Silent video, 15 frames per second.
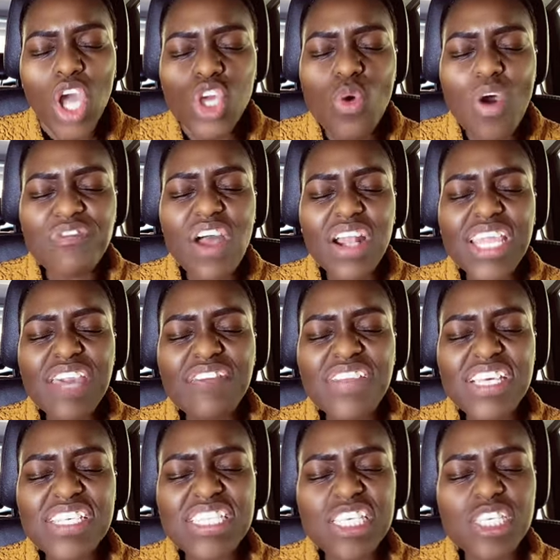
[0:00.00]
You have not
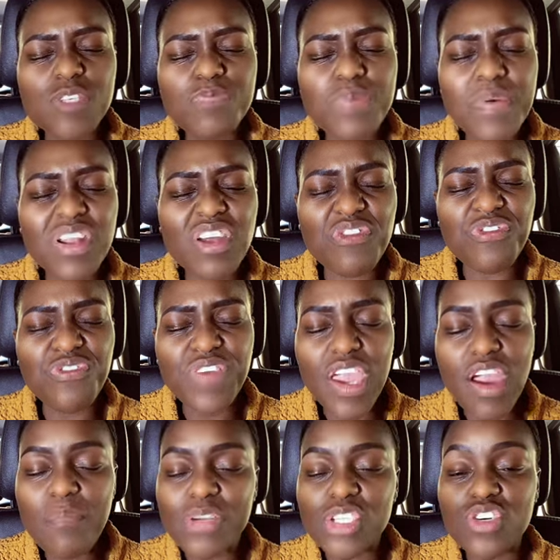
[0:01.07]
given us the spirit of
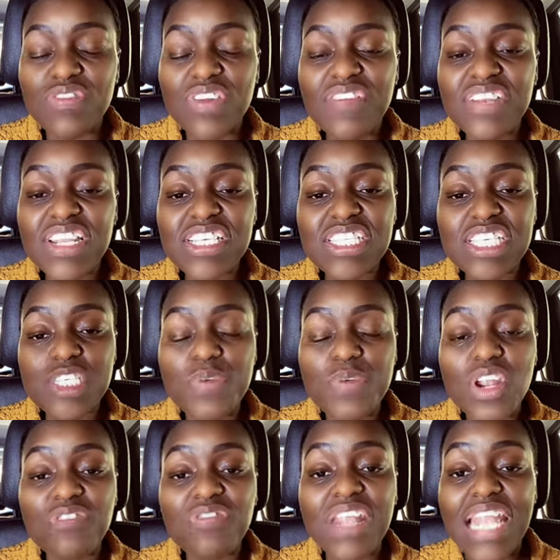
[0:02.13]
fear, but you have given us the
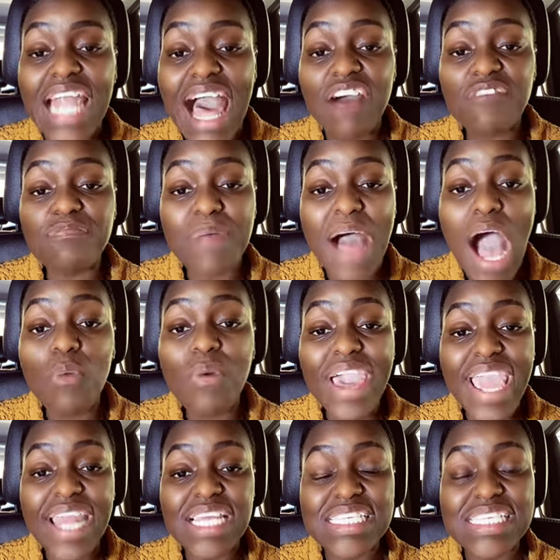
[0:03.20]
spirit of love,
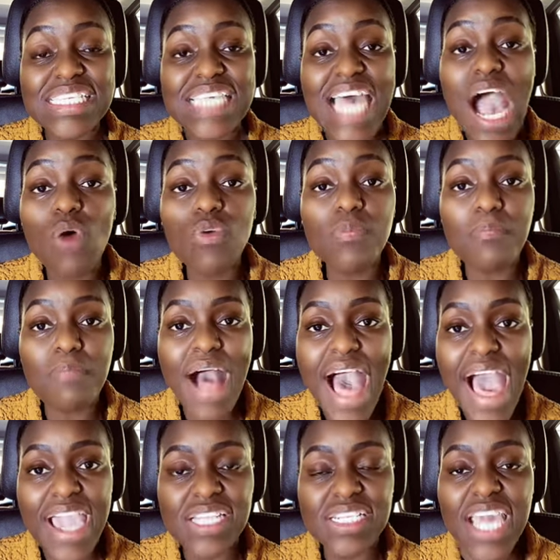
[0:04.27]
power, and a sound
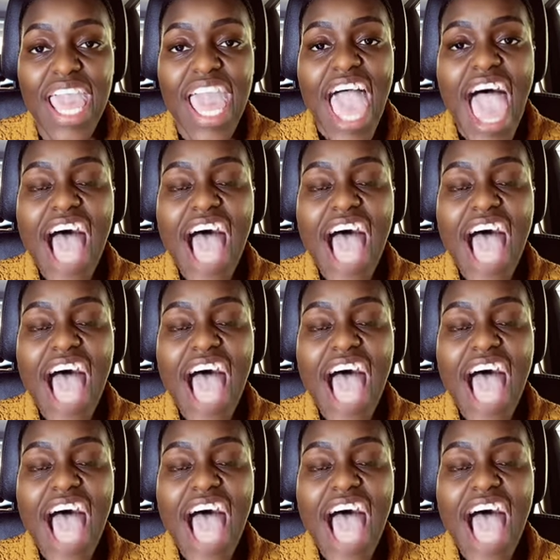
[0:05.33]
mind.